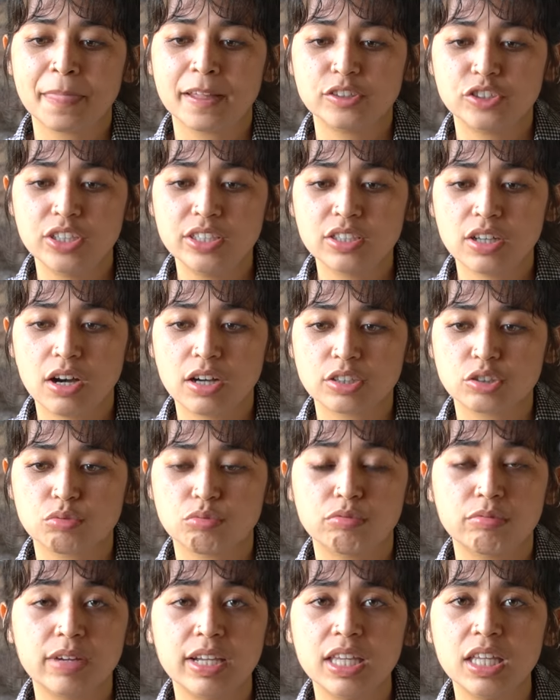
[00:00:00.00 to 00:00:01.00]
She talks
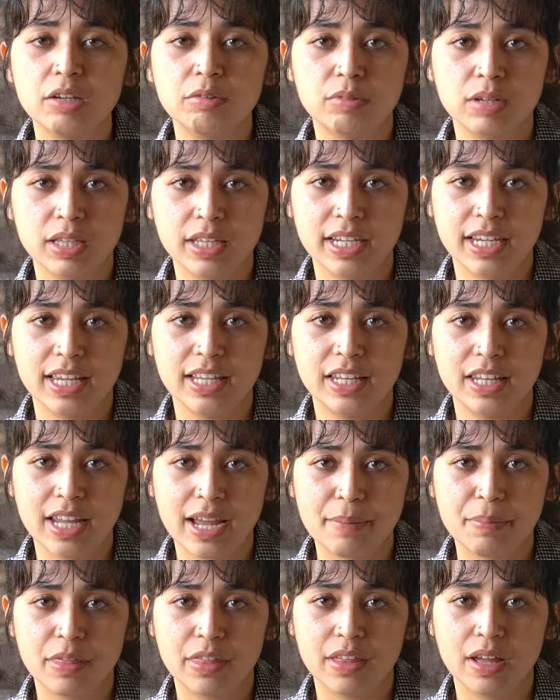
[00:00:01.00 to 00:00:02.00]
really, really in
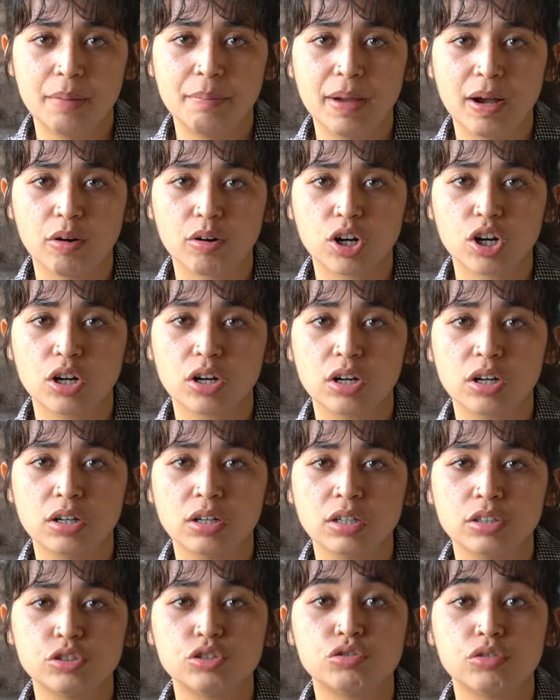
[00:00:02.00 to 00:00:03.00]
depth about
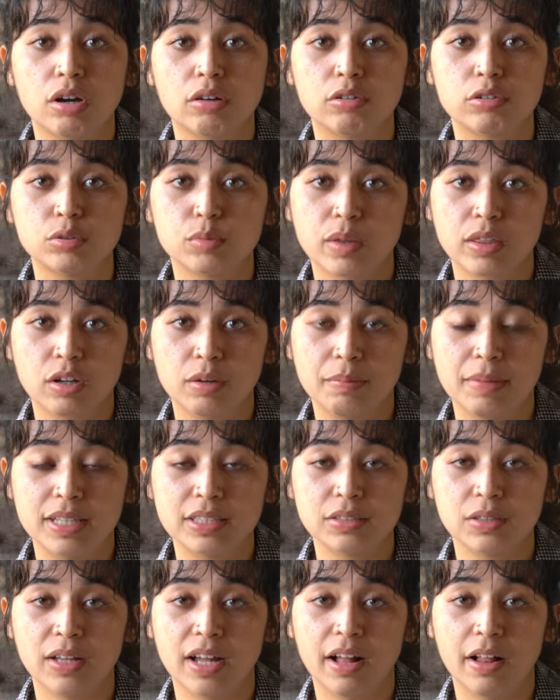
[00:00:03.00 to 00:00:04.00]
her struggles with her
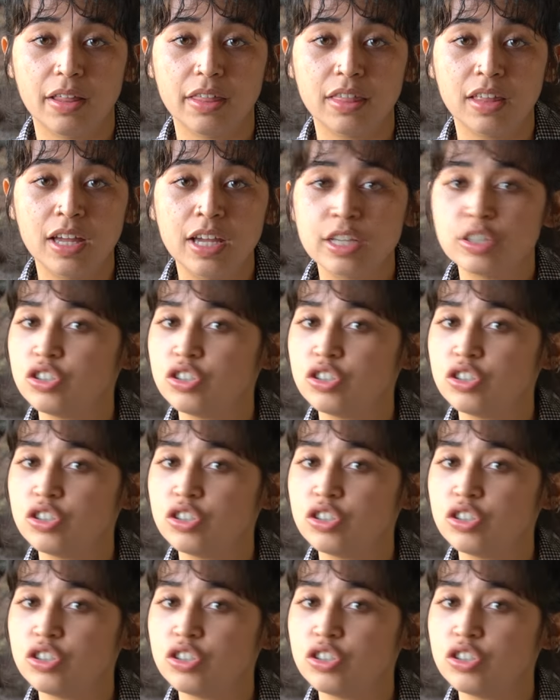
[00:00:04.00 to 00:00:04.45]
mental health.